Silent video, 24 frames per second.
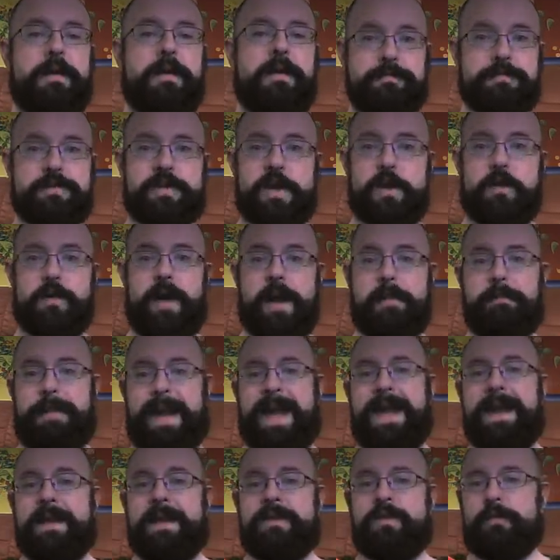So I
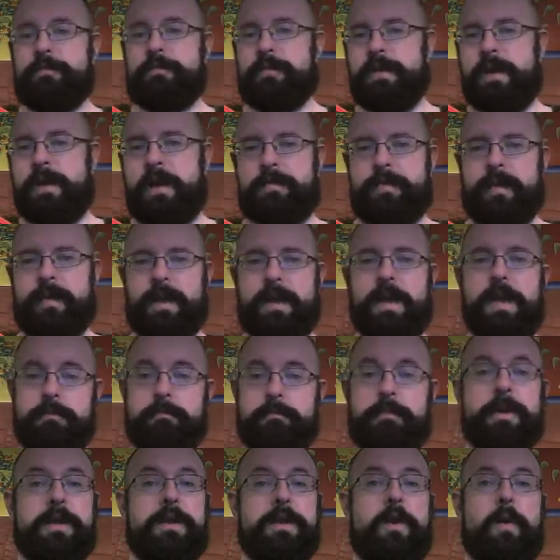panicked over nothing,
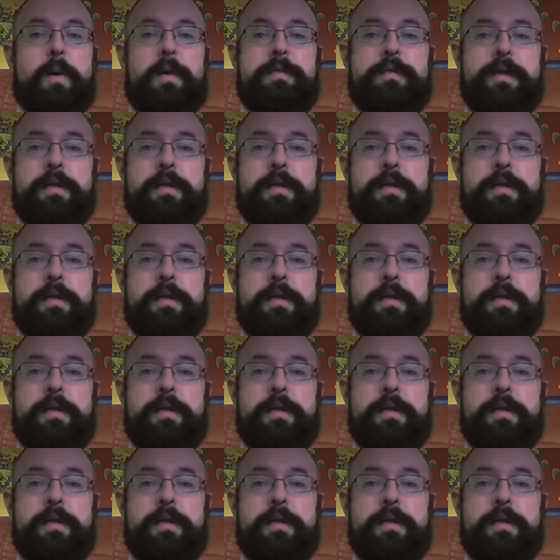but you know what they